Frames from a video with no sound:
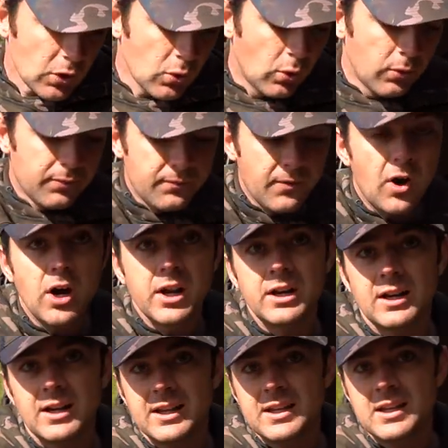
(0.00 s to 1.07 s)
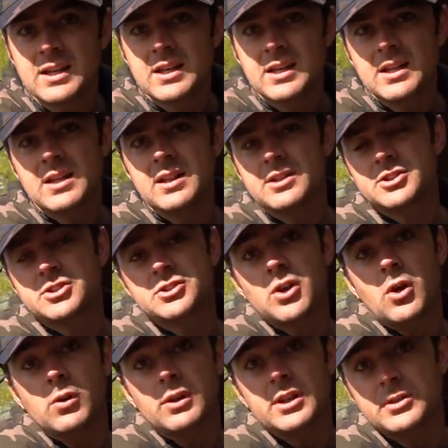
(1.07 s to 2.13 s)
or finally
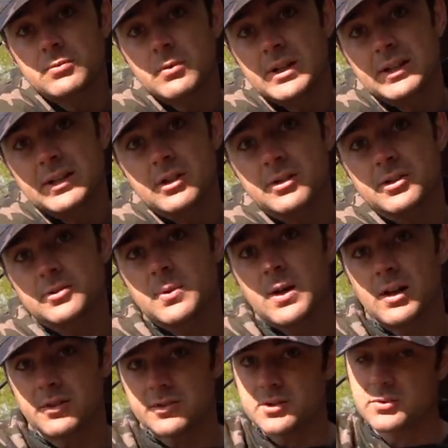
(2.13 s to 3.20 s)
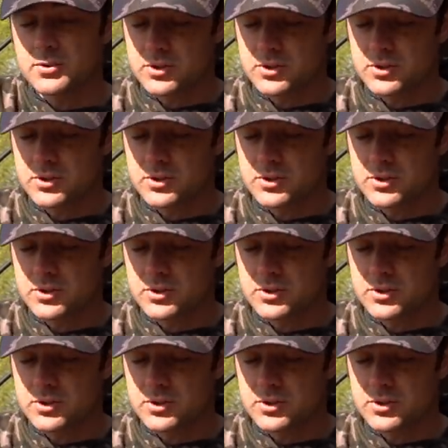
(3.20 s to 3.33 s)
salt is really good as well. So